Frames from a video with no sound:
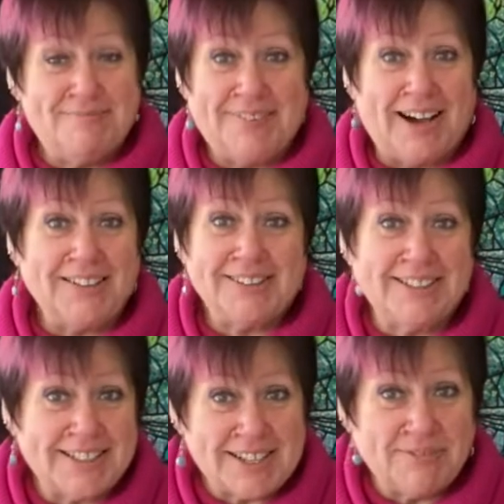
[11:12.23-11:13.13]
I think
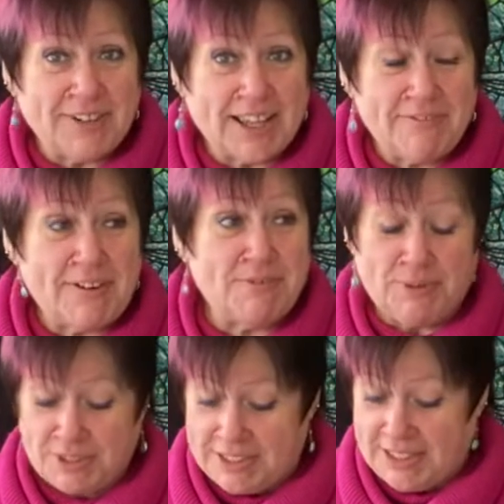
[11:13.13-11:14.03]
that's lovely. If
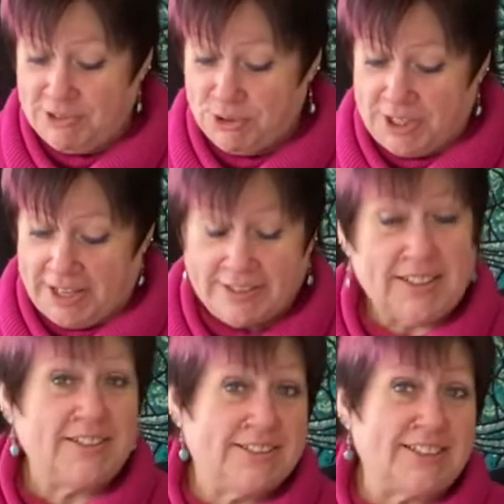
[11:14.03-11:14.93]
everybody's enjoying it,
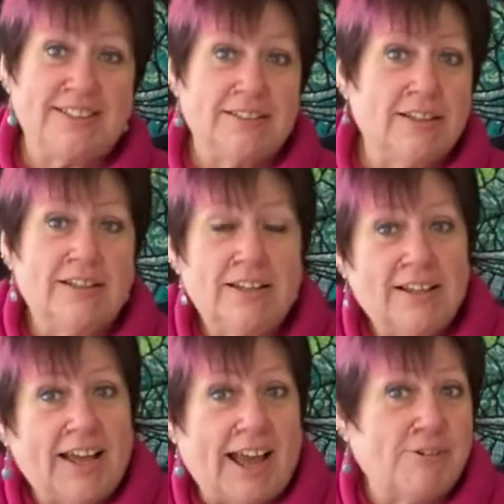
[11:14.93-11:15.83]
that's
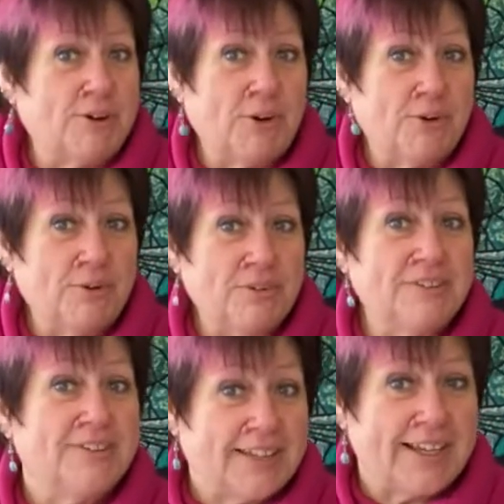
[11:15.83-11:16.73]
how cool.
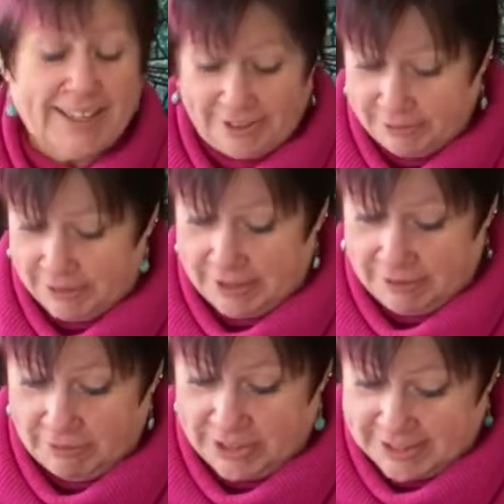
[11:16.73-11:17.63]
Thank you.
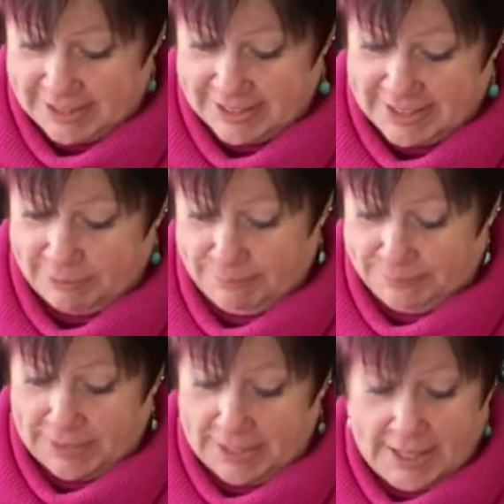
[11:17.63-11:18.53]
Right, so that's that one.
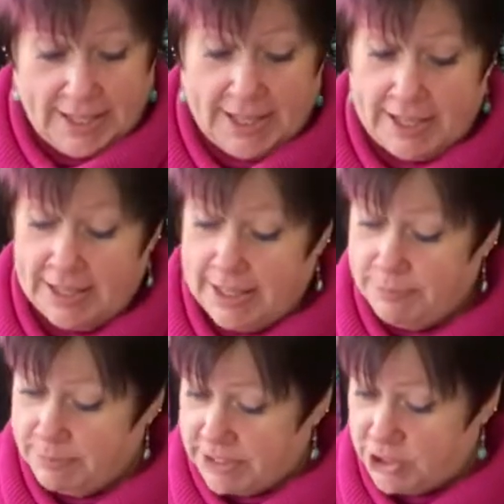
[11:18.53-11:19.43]

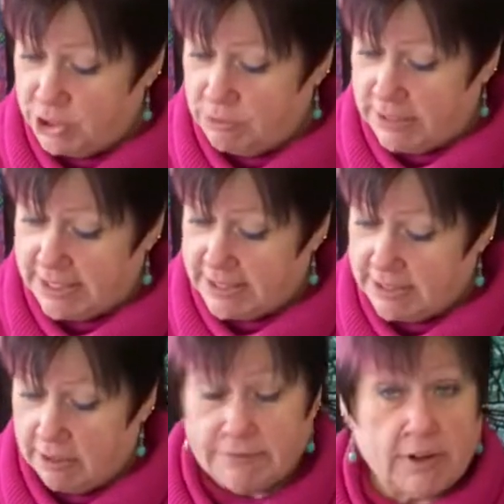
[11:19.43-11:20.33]
My to-do list.
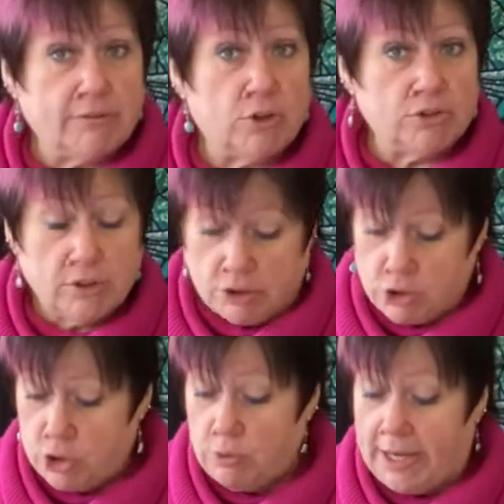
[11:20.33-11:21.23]
I've got
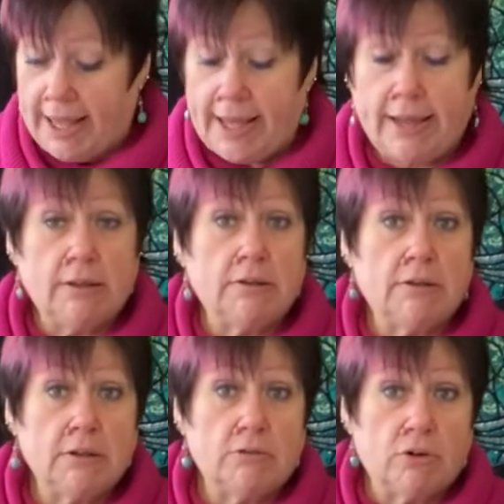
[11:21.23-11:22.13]
Julie.
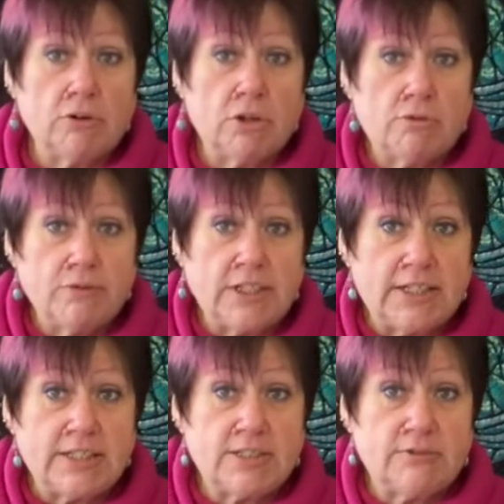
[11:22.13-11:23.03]
You're on the
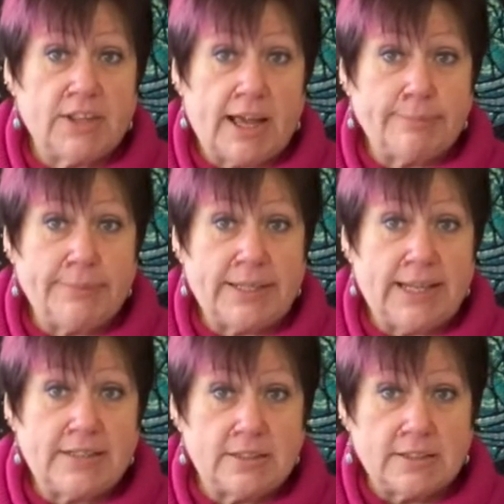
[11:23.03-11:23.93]
list of the admin
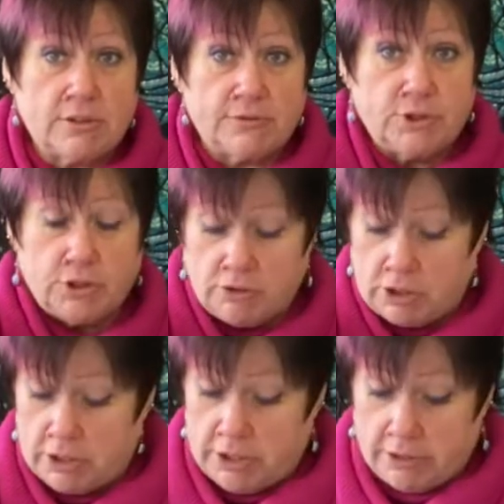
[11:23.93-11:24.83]
later this afternoon,
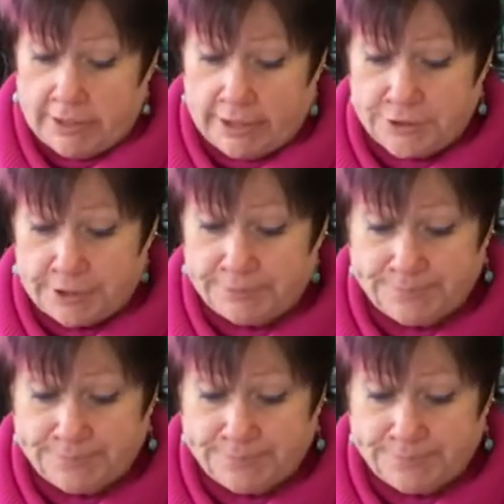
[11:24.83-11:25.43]
darling. I'll get you done.